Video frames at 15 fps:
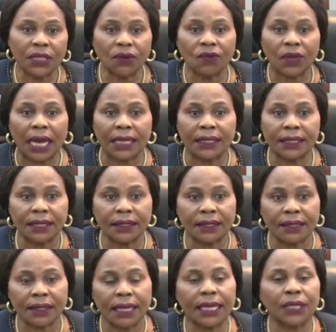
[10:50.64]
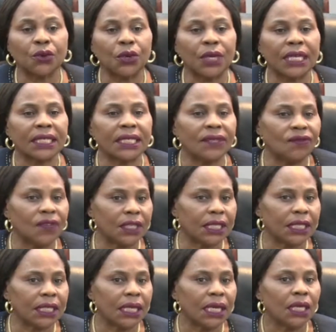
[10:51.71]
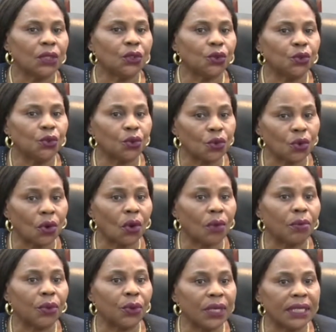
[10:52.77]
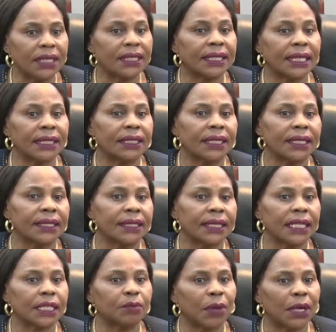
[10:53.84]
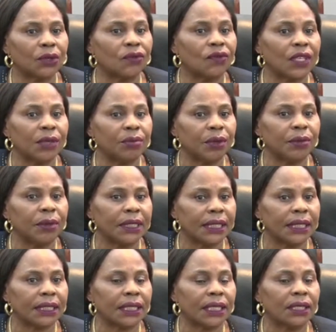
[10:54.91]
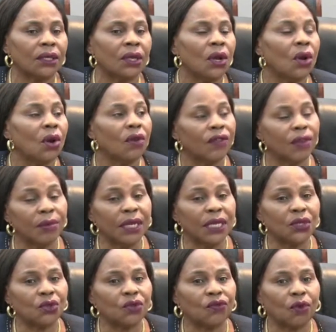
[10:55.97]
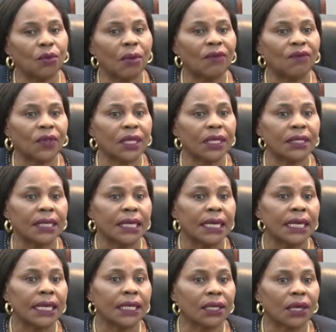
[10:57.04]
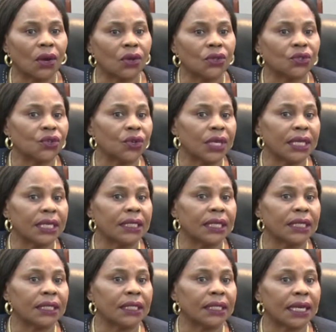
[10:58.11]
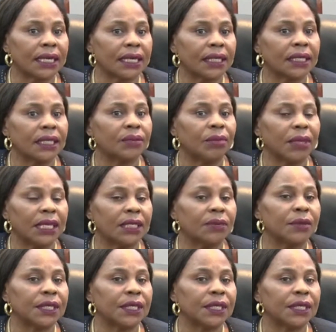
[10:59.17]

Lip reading: of gadgets and connectivity to rural police stations as part of the implementation of the Ministry of Home Affairs and Cultural Heritage Integrated Management